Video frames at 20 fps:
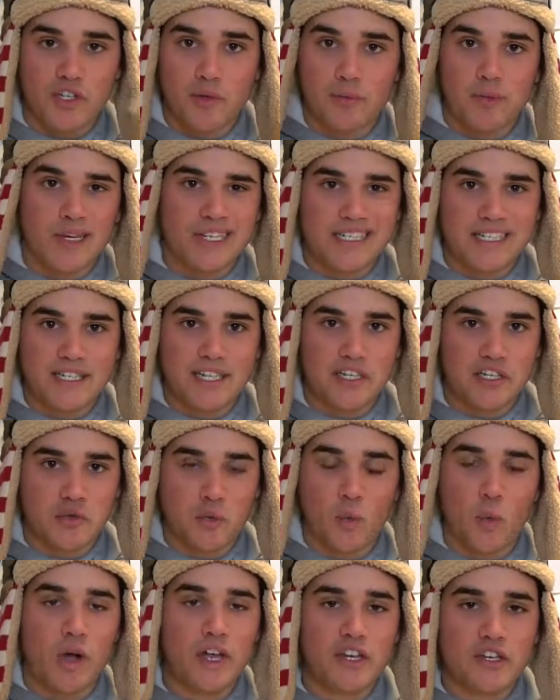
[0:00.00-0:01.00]
the
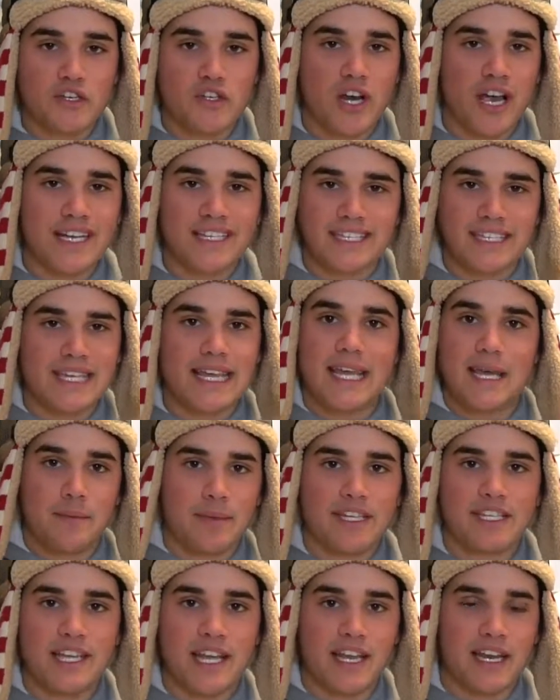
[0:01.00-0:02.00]
presentation, what you're trying to
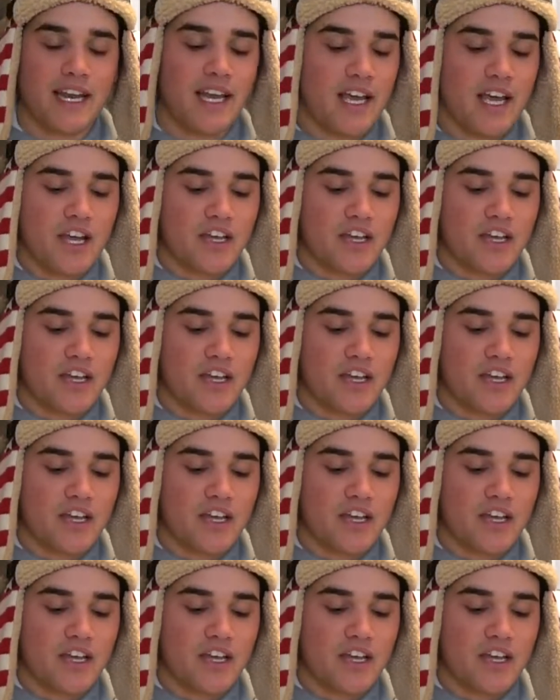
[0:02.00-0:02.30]
imitate.